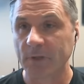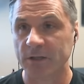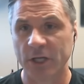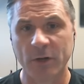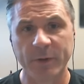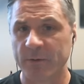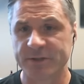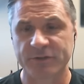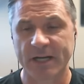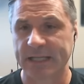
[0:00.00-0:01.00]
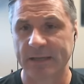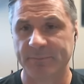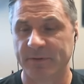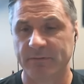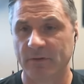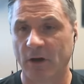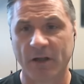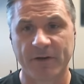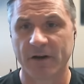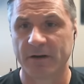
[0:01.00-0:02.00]
you know, we always try to keep all
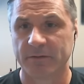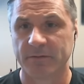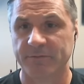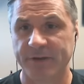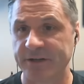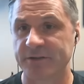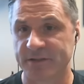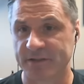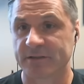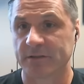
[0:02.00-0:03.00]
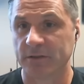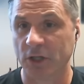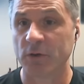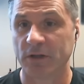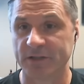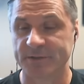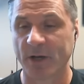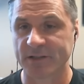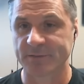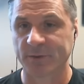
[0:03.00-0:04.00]
of our vendors as local as
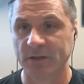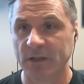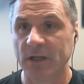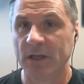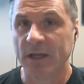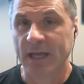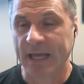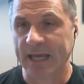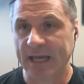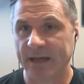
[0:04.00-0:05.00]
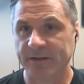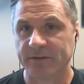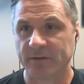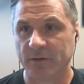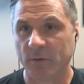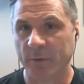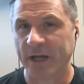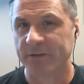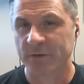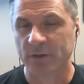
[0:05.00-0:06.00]
possible. And we
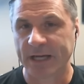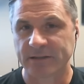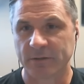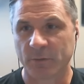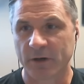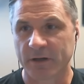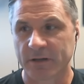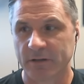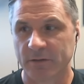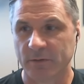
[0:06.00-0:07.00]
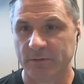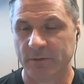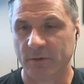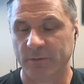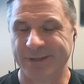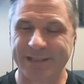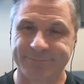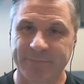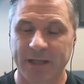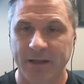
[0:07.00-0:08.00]
also like to work, well,
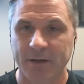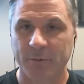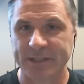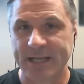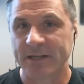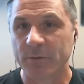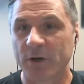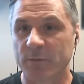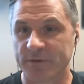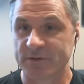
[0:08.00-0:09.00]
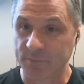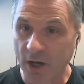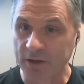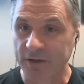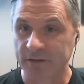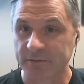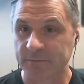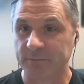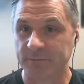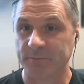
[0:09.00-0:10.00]
we tend to work with smaller
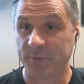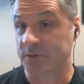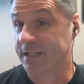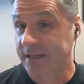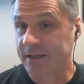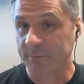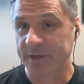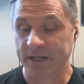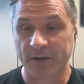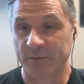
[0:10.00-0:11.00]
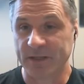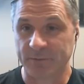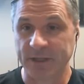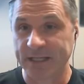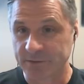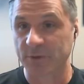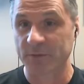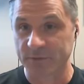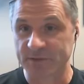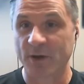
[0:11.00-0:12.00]
boutique company. You know, we, we like to work
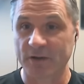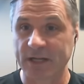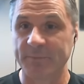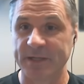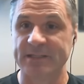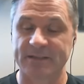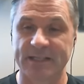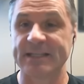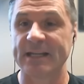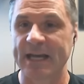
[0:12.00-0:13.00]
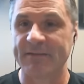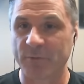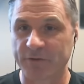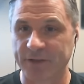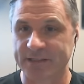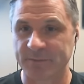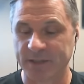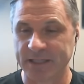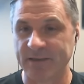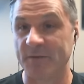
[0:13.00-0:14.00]
with smaller companies because they tend to have more
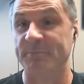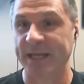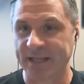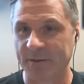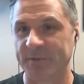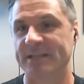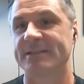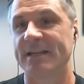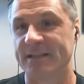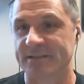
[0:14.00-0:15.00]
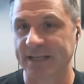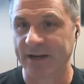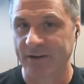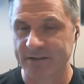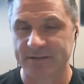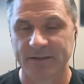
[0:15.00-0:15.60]
flexibility. The big companies tend to scare us